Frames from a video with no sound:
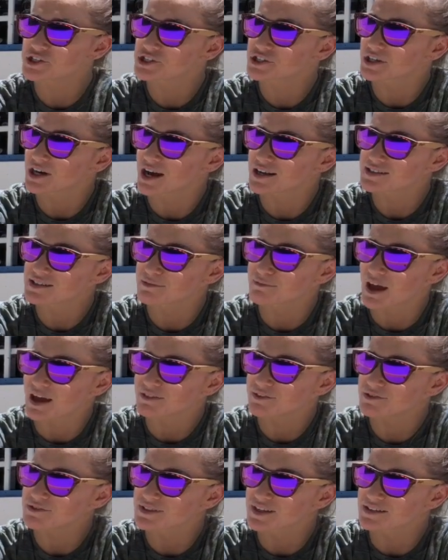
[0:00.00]
sure Austin
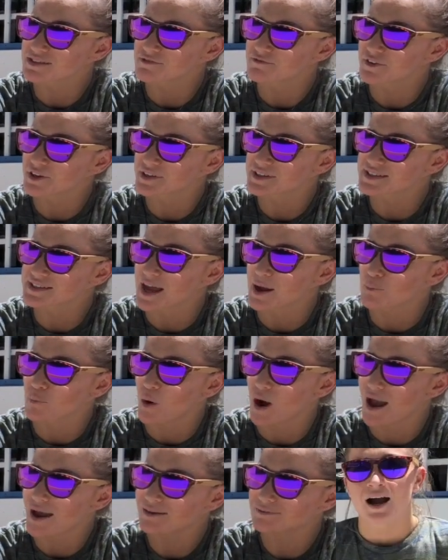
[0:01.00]
Matthews doesn't feel the same
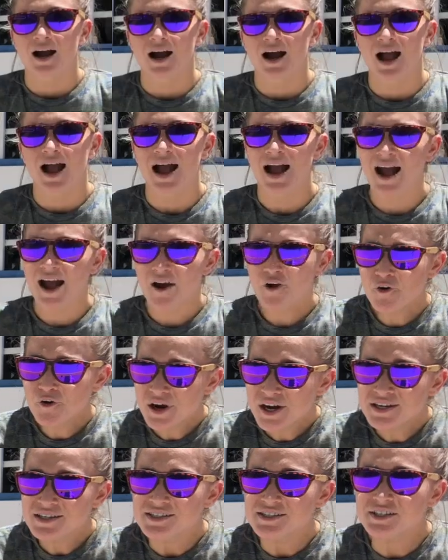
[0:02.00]
way.
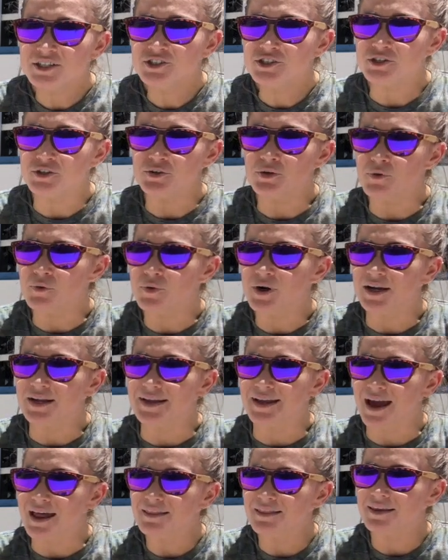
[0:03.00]
How did you
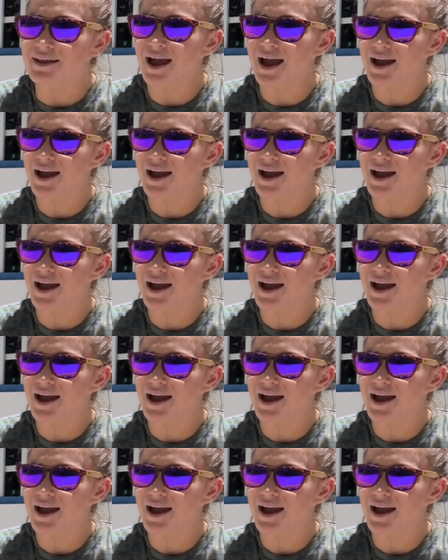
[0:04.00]
get the